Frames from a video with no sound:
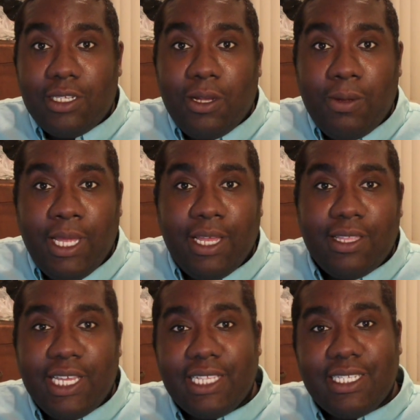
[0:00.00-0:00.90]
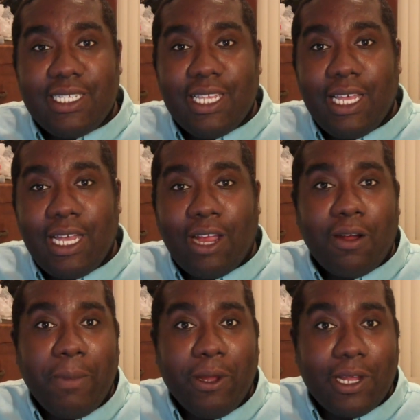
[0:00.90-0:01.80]
So that's uh,
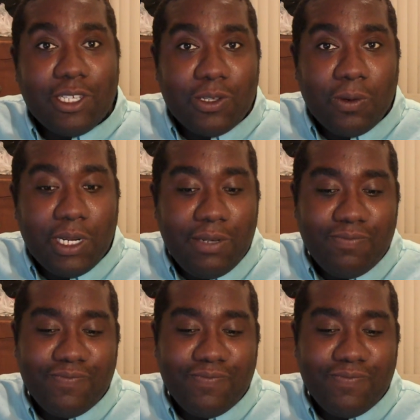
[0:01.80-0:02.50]
our American story.